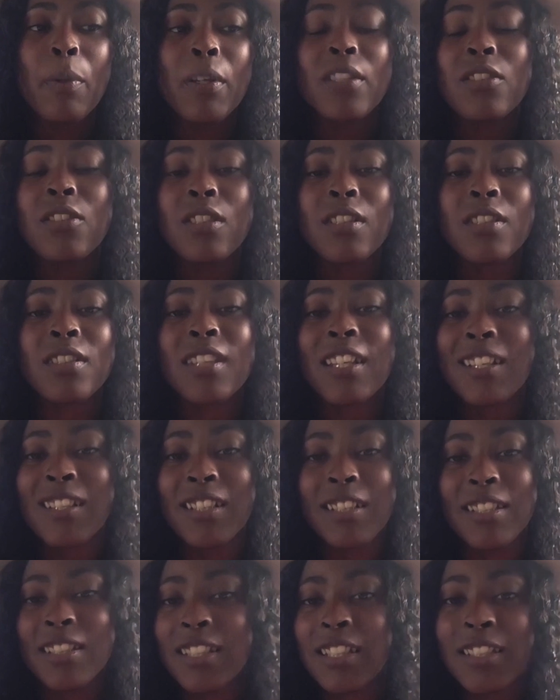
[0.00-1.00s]
but just
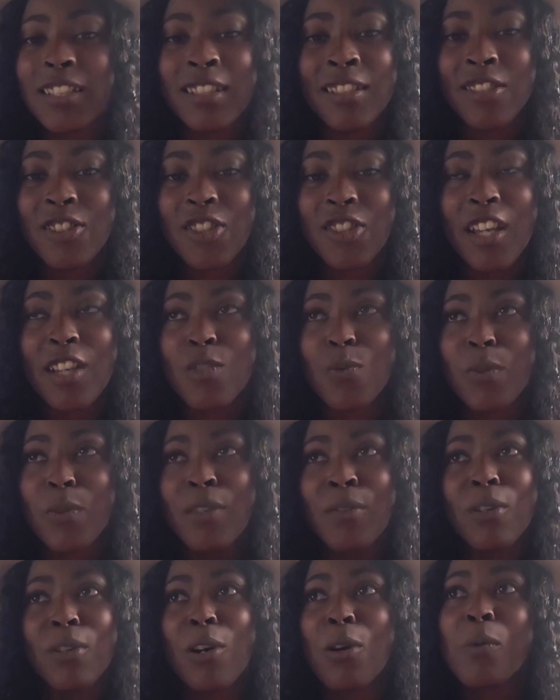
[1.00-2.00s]
like the seasons change,
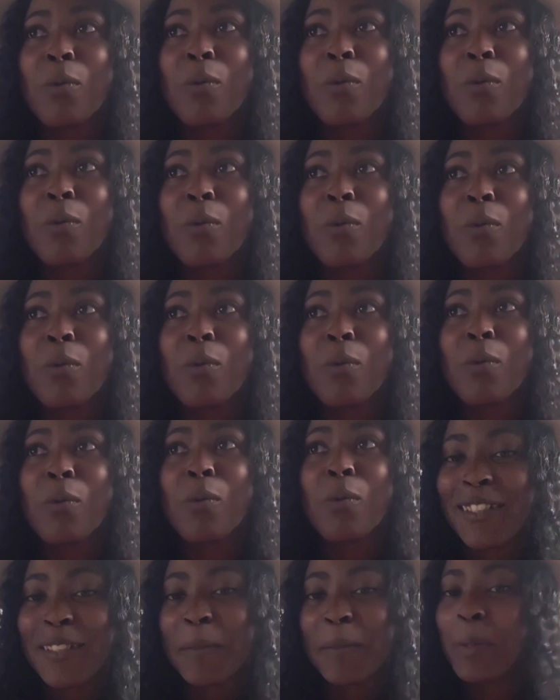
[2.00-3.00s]
we don't always live in
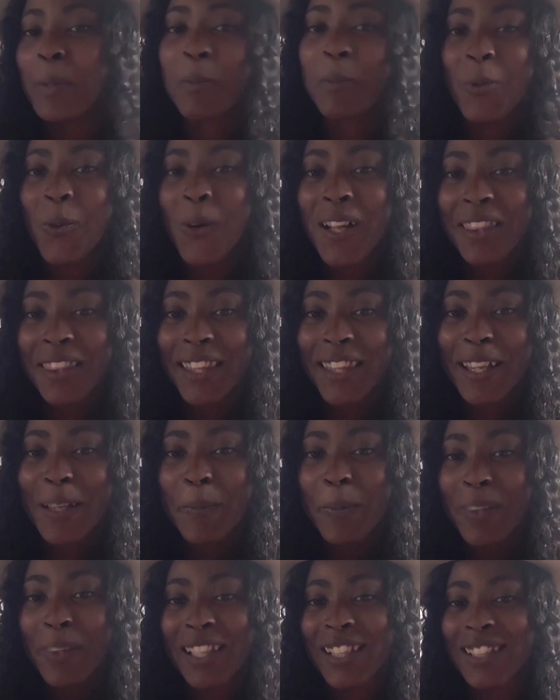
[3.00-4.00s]
summer. Like some people want
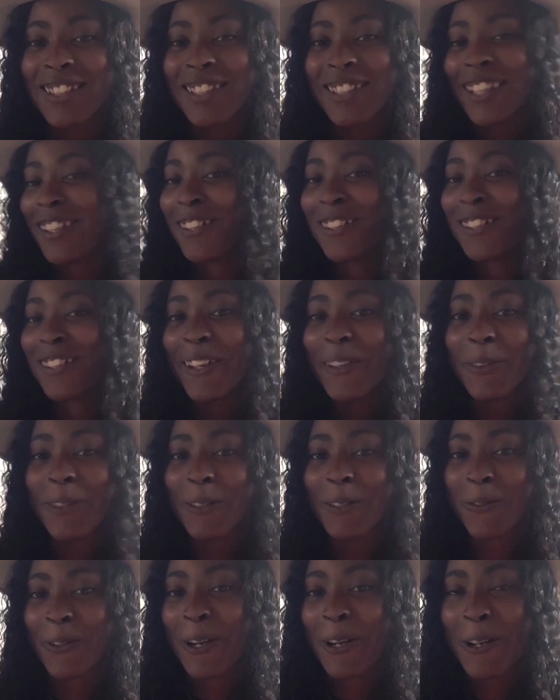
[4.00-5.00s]
that, but that's like
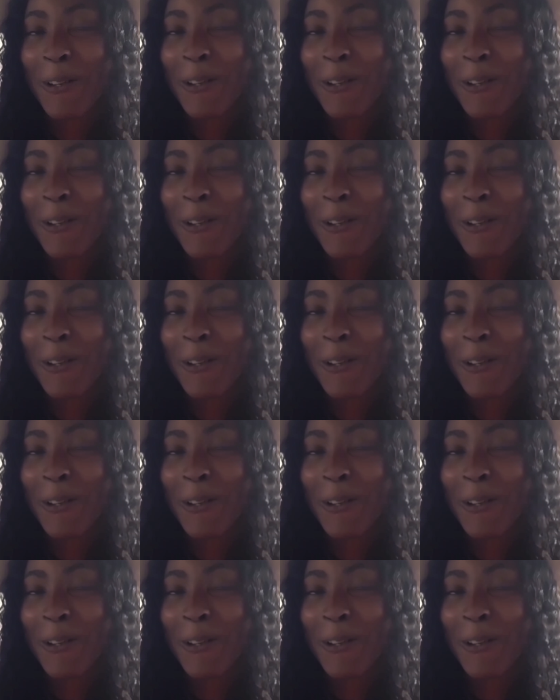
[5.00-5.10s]
unhealthy for our